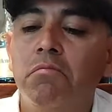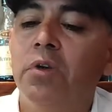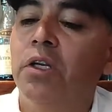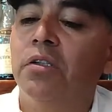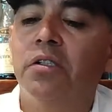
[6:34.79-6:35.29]

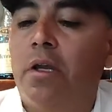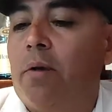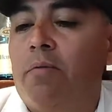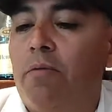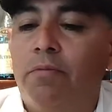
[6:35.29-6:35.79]
It's
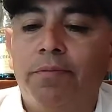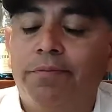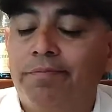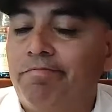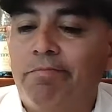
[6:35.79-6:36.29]

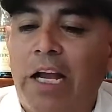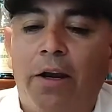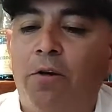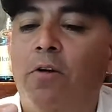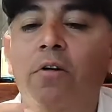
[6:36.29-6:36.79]
I
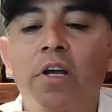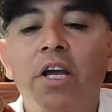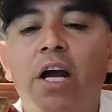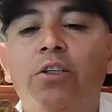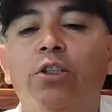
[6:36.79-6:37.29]
don't know.
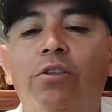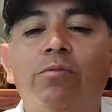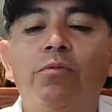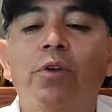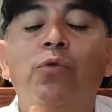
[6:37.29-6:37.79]
I just
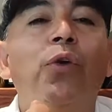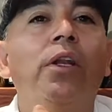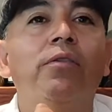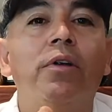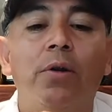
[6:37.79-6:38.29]
feel
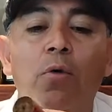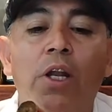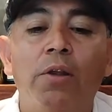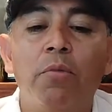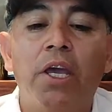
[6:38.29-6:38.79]
it very
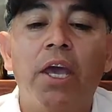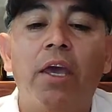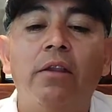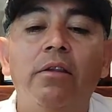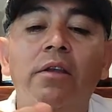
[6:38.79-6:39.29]
well in my
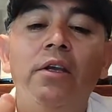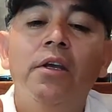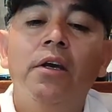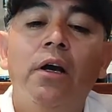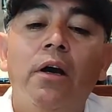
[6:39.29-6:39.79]
hand.
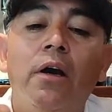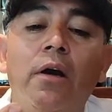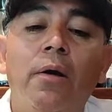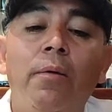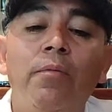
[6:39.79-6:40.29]

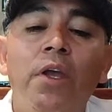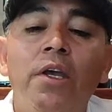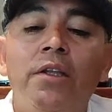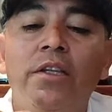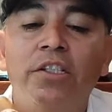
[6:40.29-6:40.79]

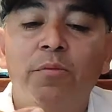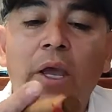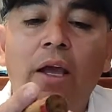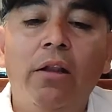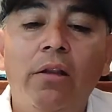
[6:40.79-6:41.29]
The
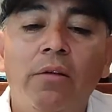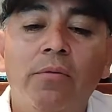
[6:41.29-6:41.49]
smell.